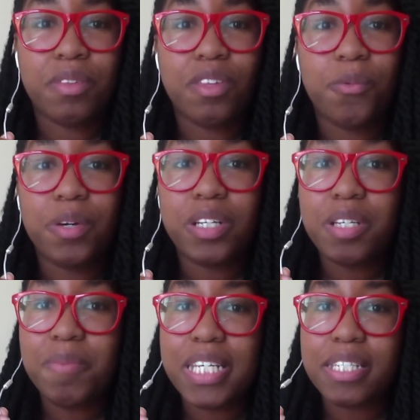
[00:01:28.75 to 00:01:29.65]
the
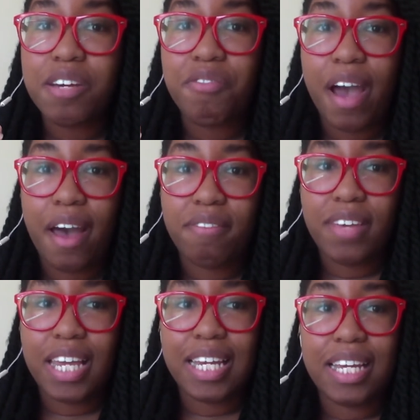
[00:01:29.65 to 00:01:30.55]
wildebeest arrive
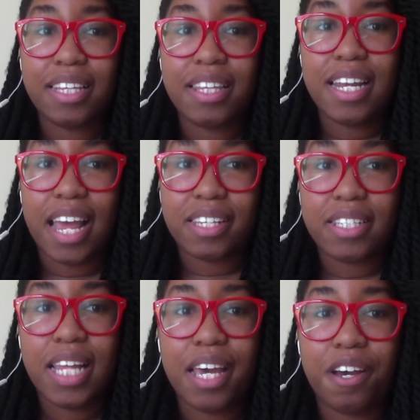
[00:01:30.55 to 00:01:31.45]
and eat the next
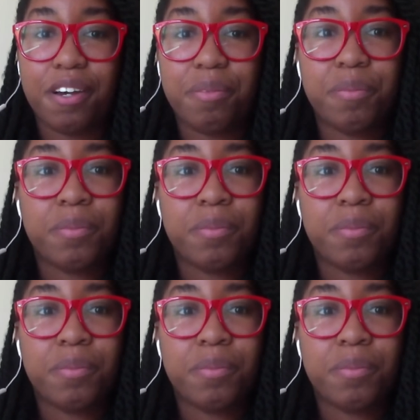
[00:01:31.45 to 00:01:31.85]
layer.